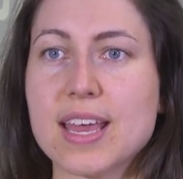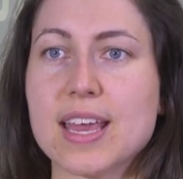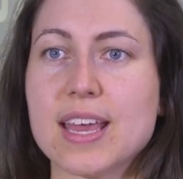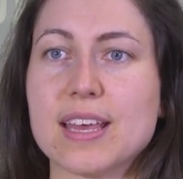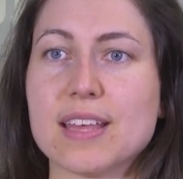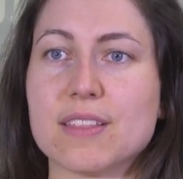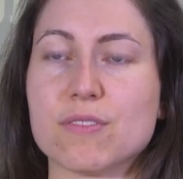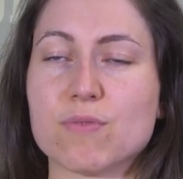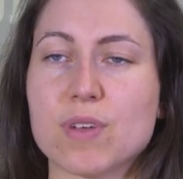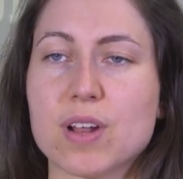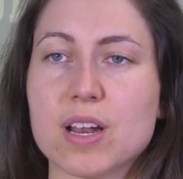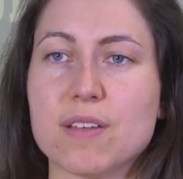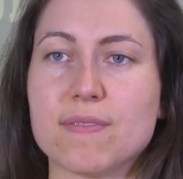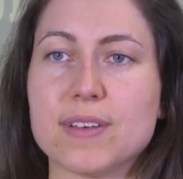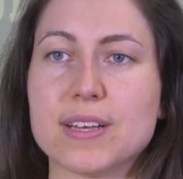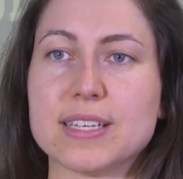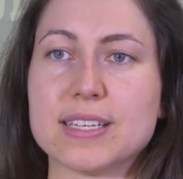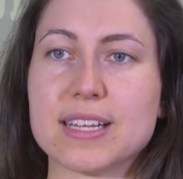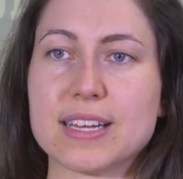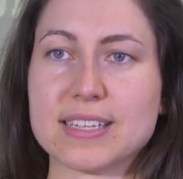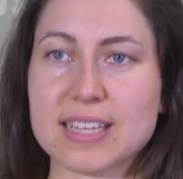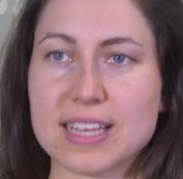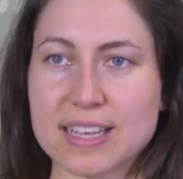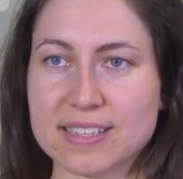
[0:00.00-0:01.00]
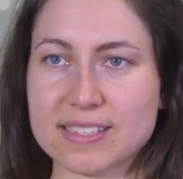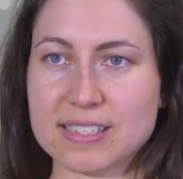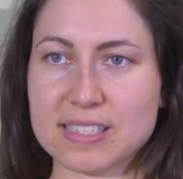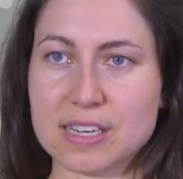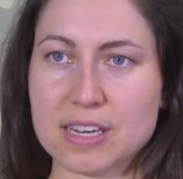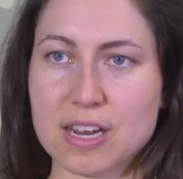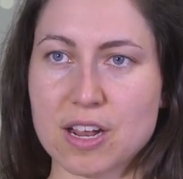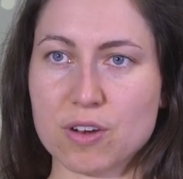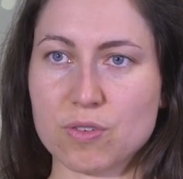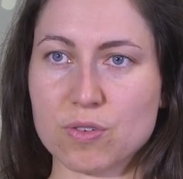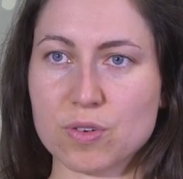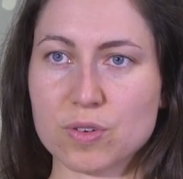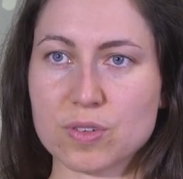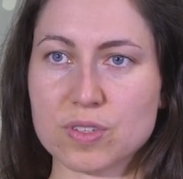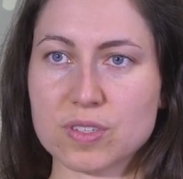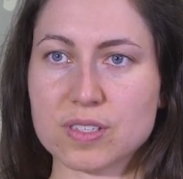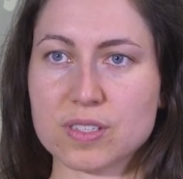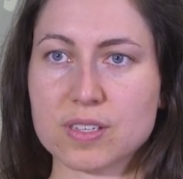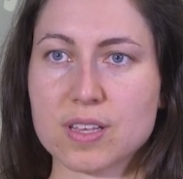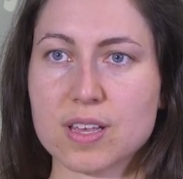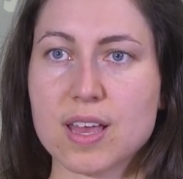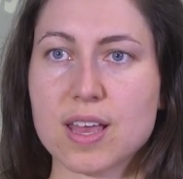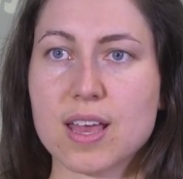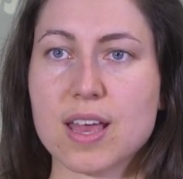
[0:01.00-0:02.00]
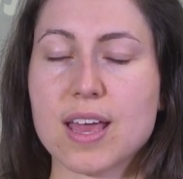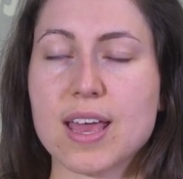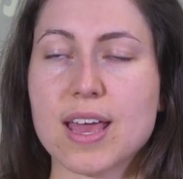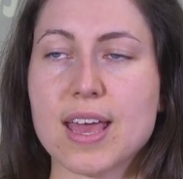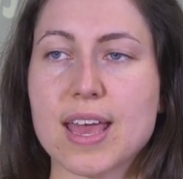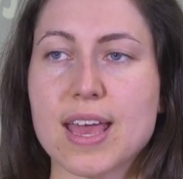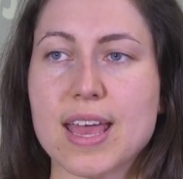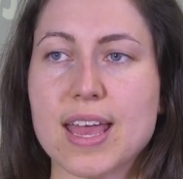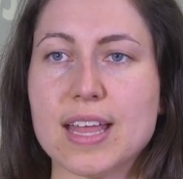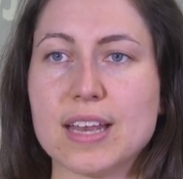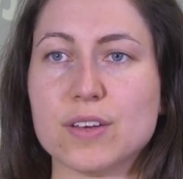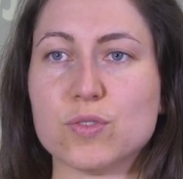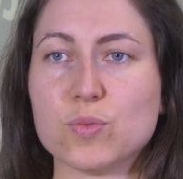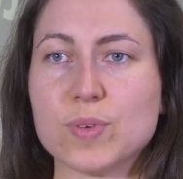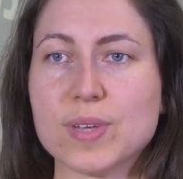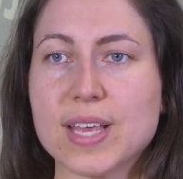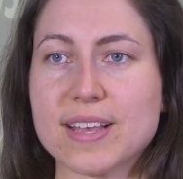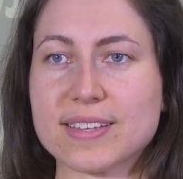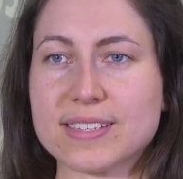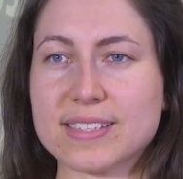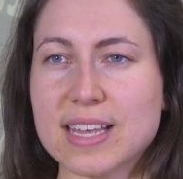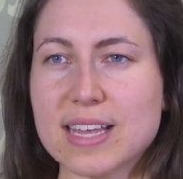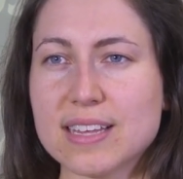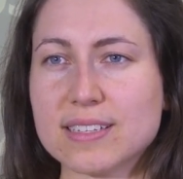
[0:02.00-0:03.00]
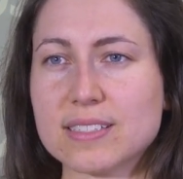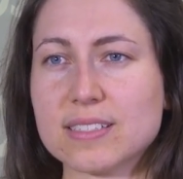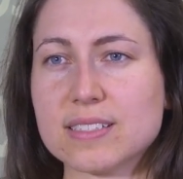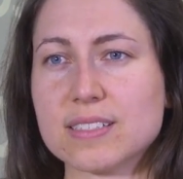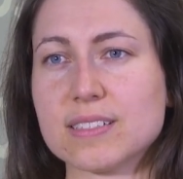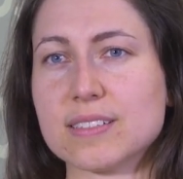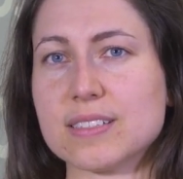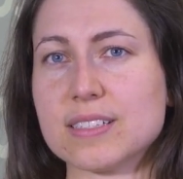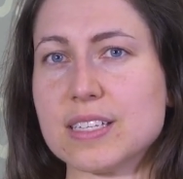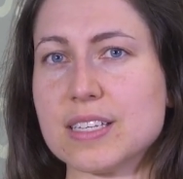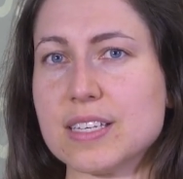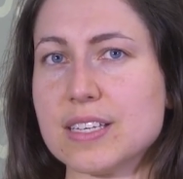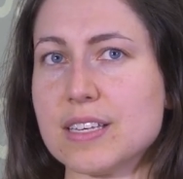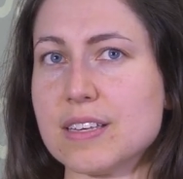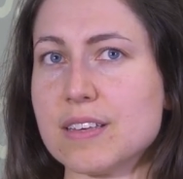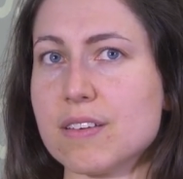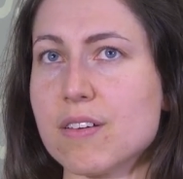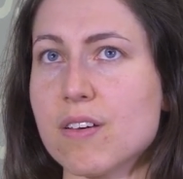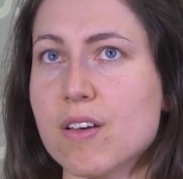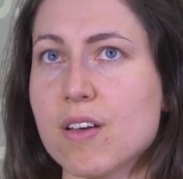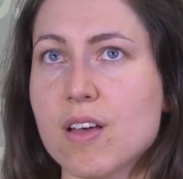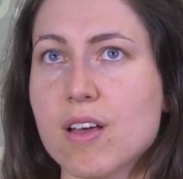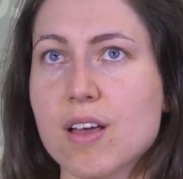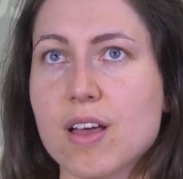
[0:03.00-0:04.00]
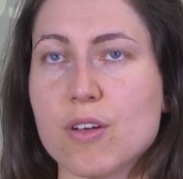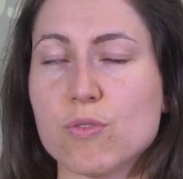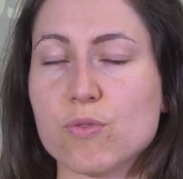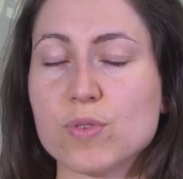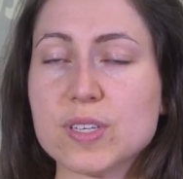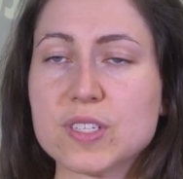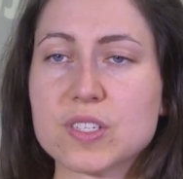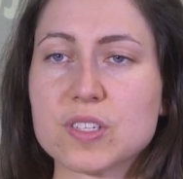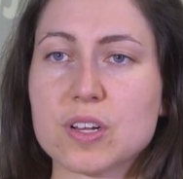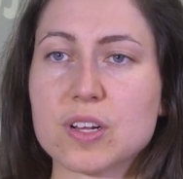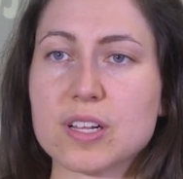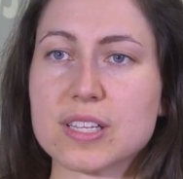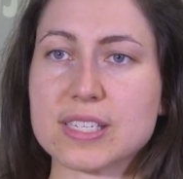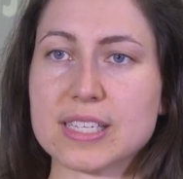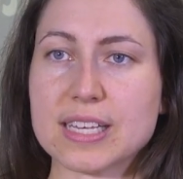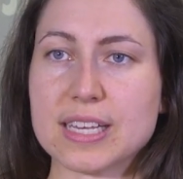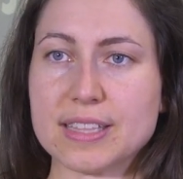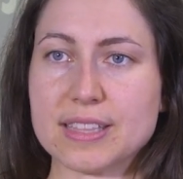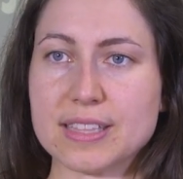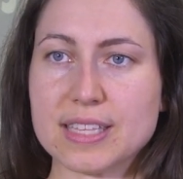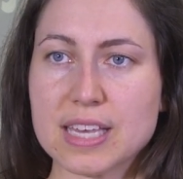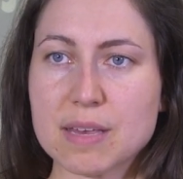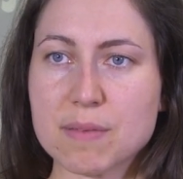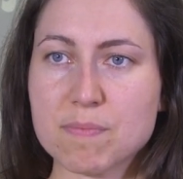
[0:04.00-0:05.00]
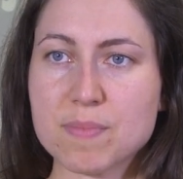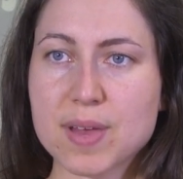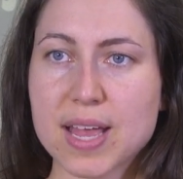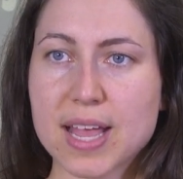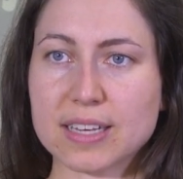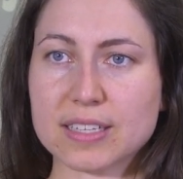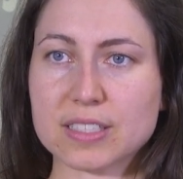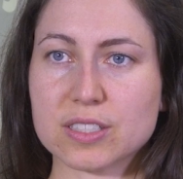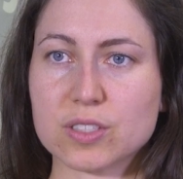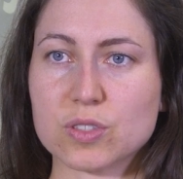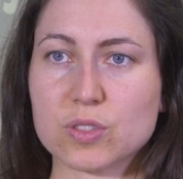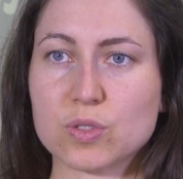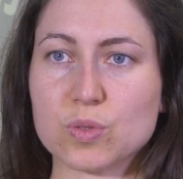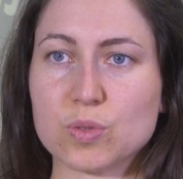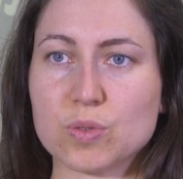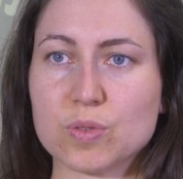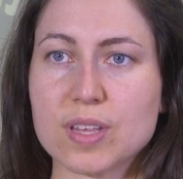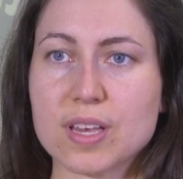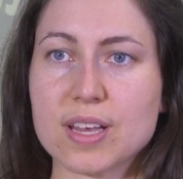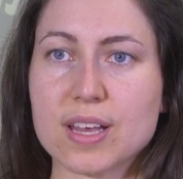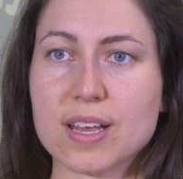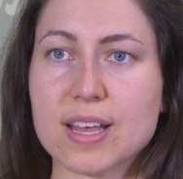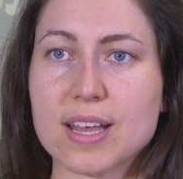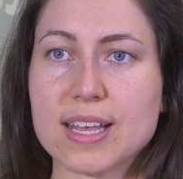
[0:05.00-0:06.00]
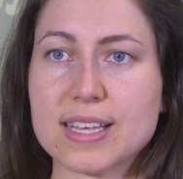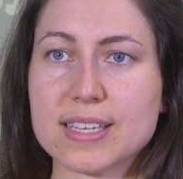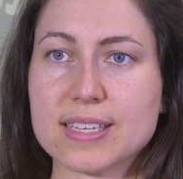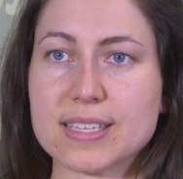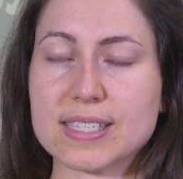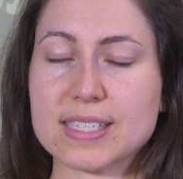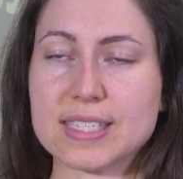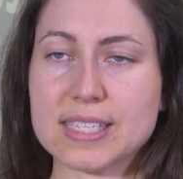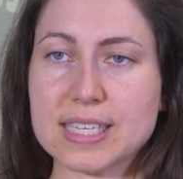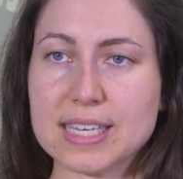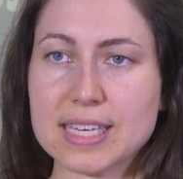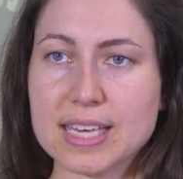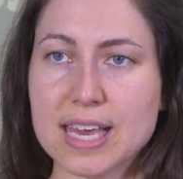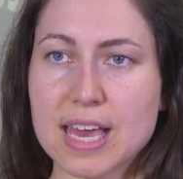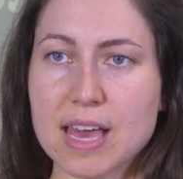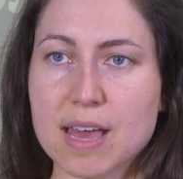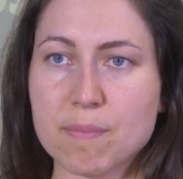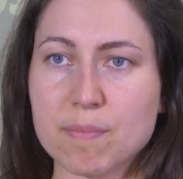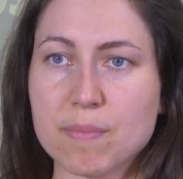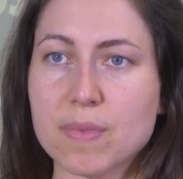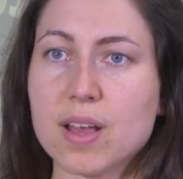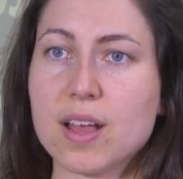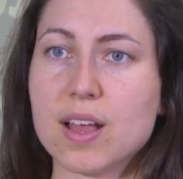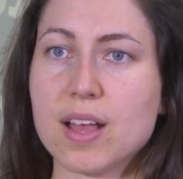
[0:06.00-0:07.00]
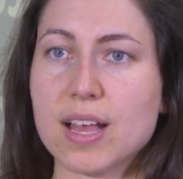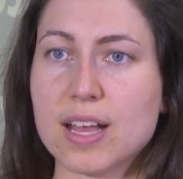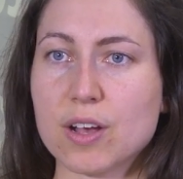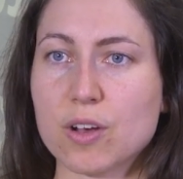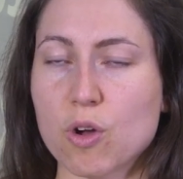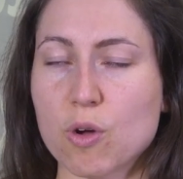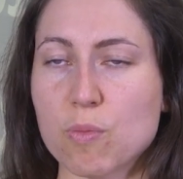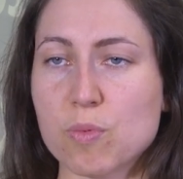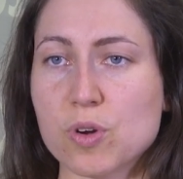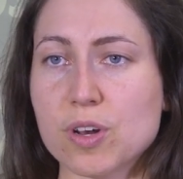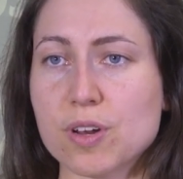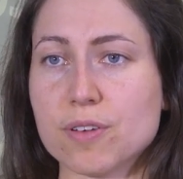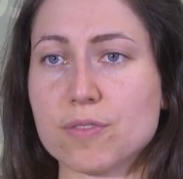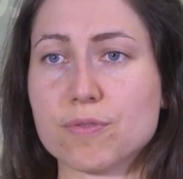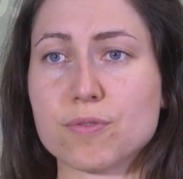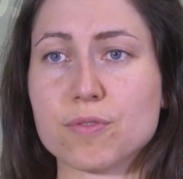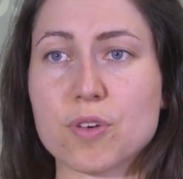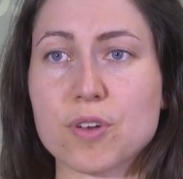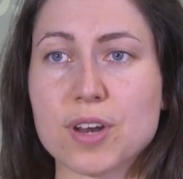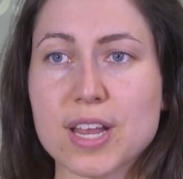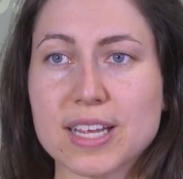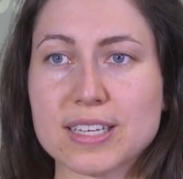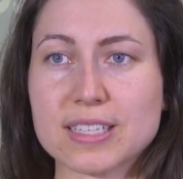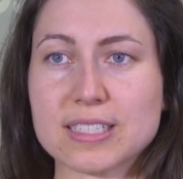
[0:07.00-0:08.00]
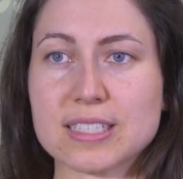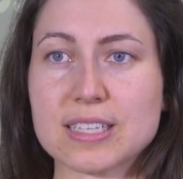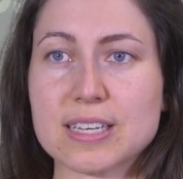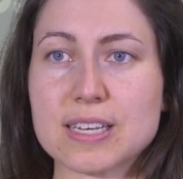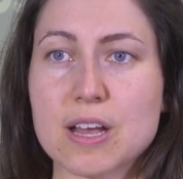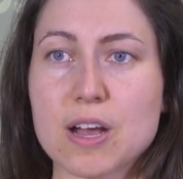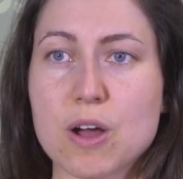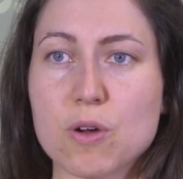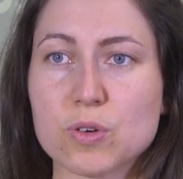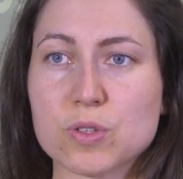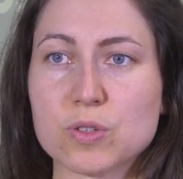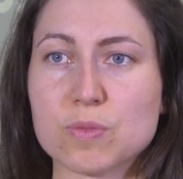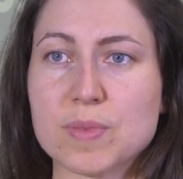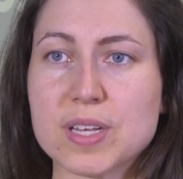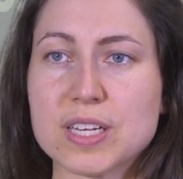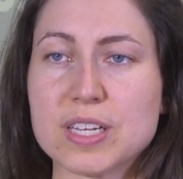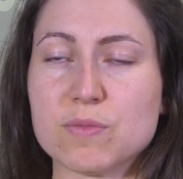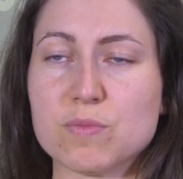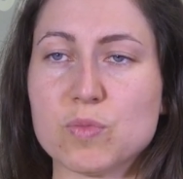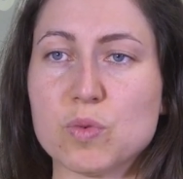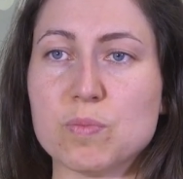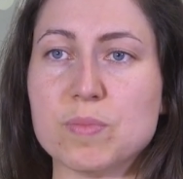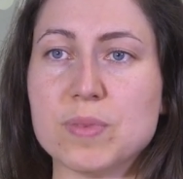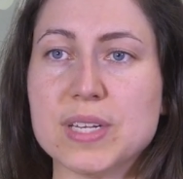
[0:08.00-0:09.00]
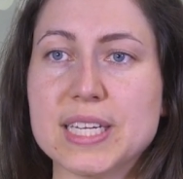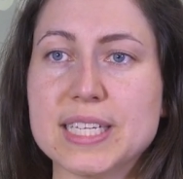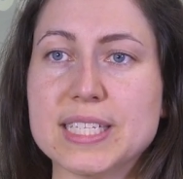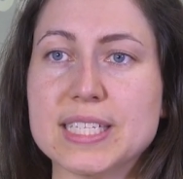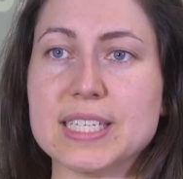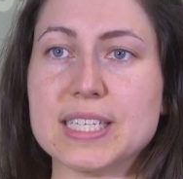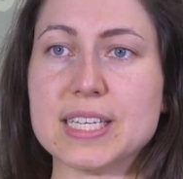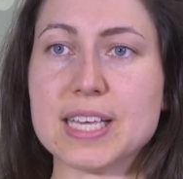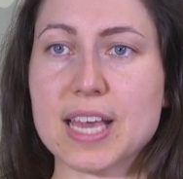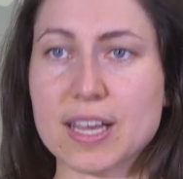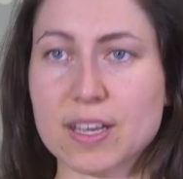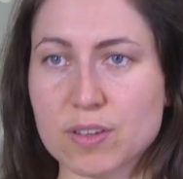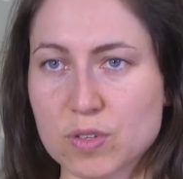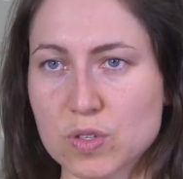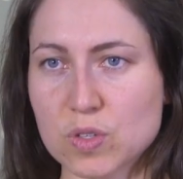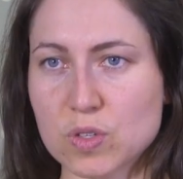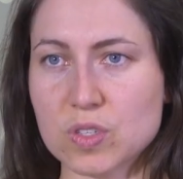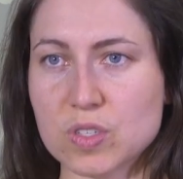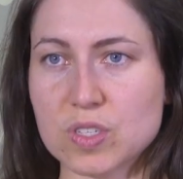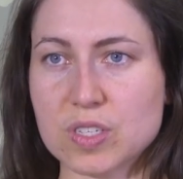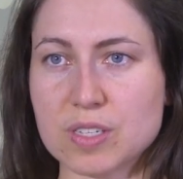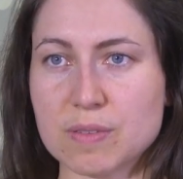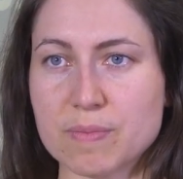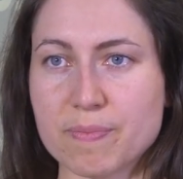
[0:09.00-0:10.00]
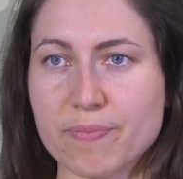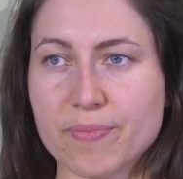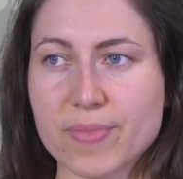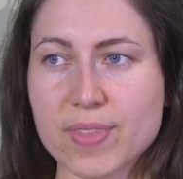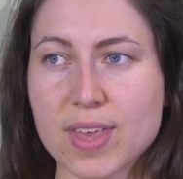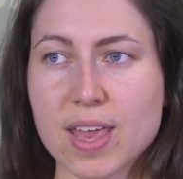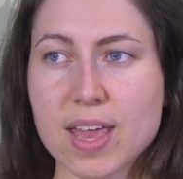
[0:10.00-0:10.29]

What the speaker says: in relevant attack scenarios, and we assessed the results and the impact to the CCAM, Cooperative Connected and Automated Mobility ecosystem.